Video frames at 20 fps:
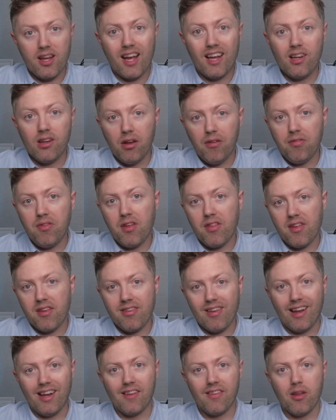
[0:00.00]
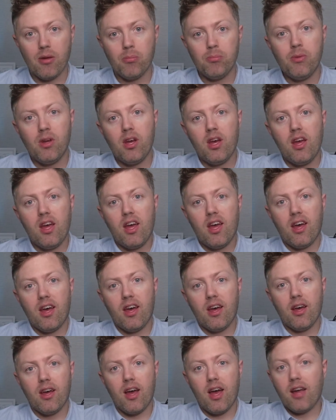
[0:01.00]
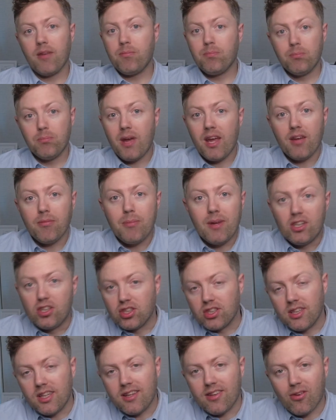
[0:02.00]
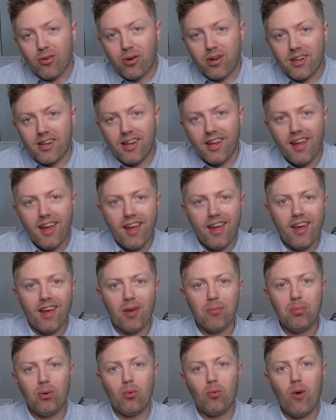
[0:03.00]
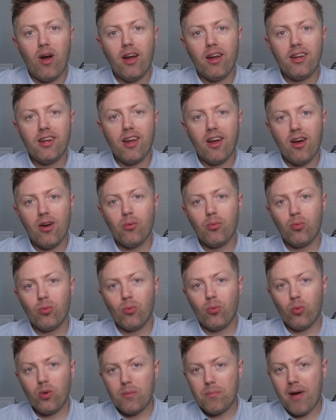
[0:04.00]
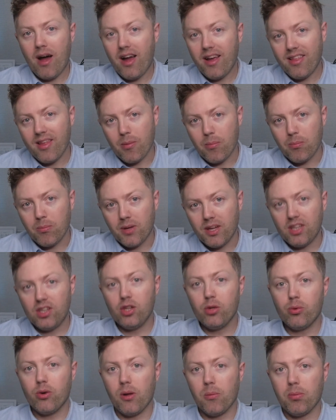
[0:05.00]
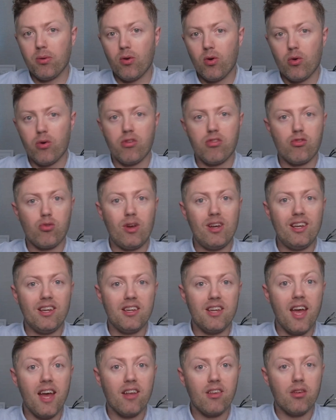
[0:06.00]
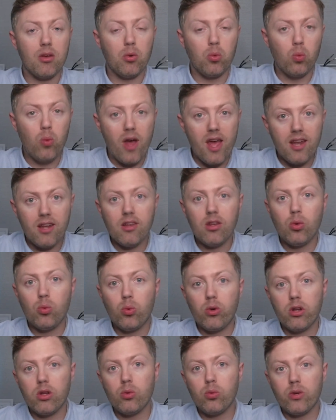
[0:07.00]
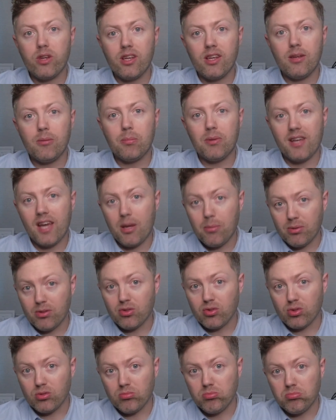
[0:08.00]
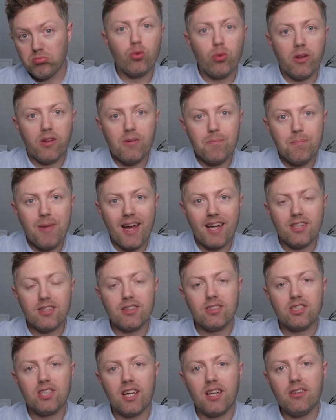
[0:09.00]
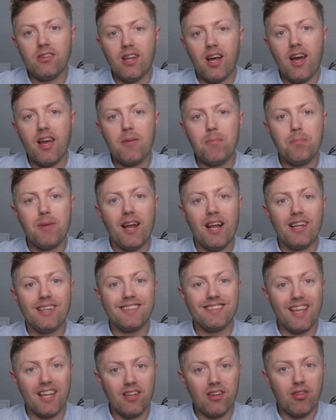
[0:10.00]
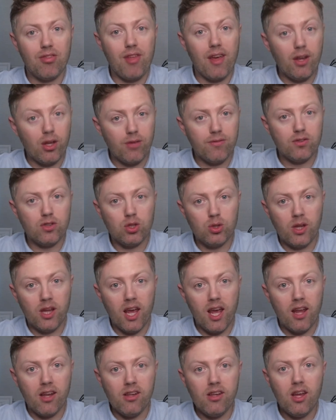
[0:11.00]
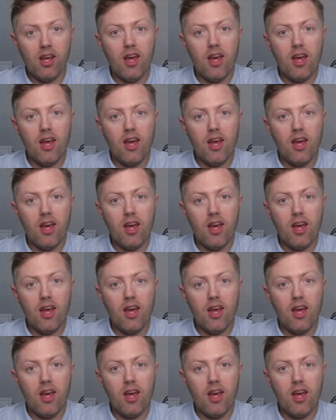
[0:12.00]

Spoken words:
I love that they're selling them. I may have mentioned this already, but why can't we buy them in Europe or Australia yet? When will we be able to? Welcome back to the channel. I'm Ben Alexander. Thank you for tuning in.